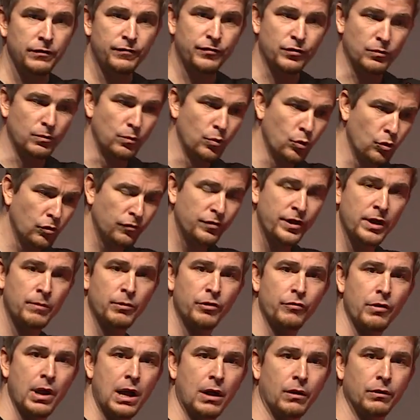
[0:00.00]
if you move
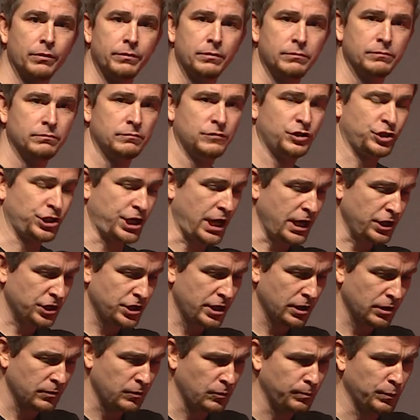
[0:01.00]
them around,
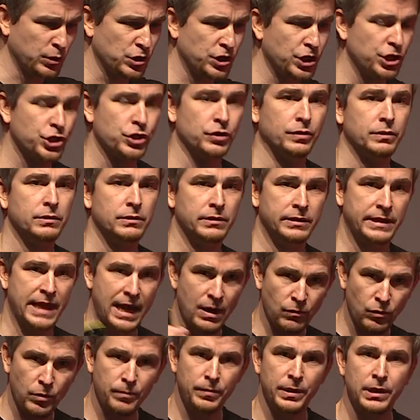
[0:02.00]
change their position,
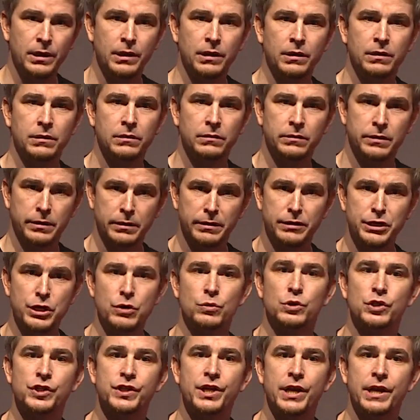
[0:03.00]
that will be the
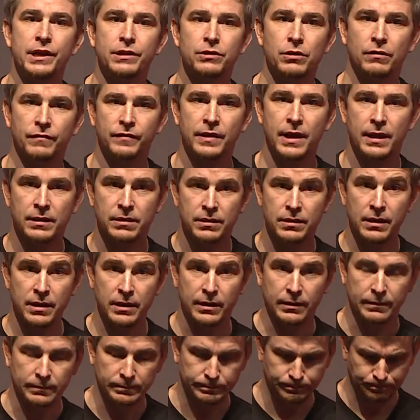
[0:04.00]
new state of that
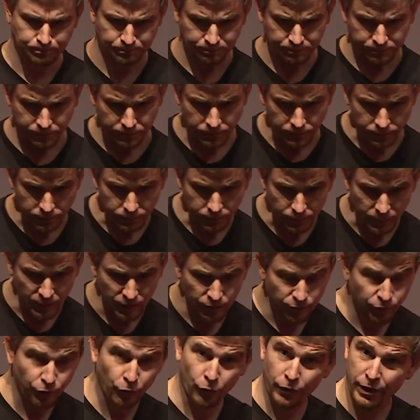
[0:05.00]
thing
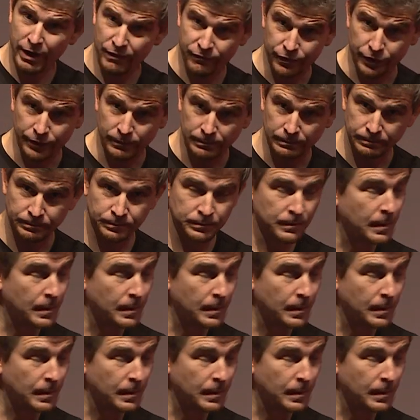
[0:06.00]
forever.